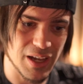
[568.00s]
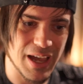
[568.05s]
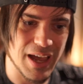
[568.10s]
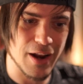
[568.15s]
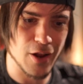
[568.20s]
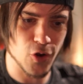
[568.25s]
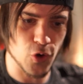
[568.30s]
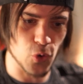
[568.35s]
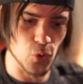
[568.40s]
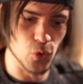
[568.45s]
kind
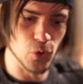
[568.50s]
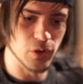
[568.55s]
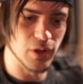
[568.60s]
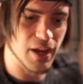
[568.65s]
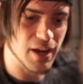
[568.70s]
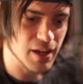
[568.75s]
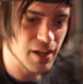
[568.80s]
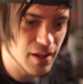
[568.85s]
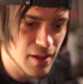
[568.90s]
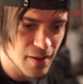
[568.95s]
of cool,
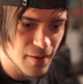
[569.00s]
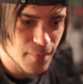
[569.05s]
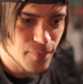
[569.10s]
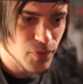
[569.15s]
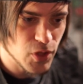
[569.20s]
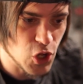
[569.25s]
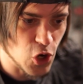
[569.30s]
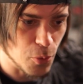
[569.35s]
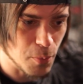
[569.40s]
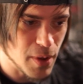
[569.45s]
like
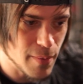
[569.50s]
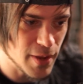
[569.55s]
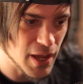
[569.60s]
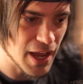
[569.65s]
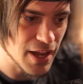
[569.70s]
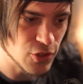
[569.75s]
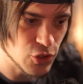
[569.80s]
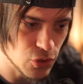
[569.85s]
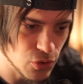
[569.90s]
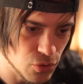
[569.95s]
you know, maybe
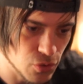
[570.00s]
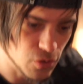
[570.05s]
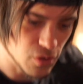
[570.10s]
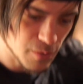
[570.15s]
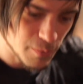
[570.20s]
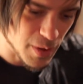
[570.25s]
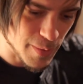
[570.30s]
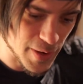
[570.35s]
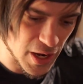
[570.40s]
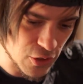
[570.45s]
I do
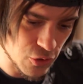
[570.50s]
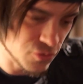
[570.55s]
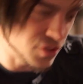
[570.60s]
maybe I do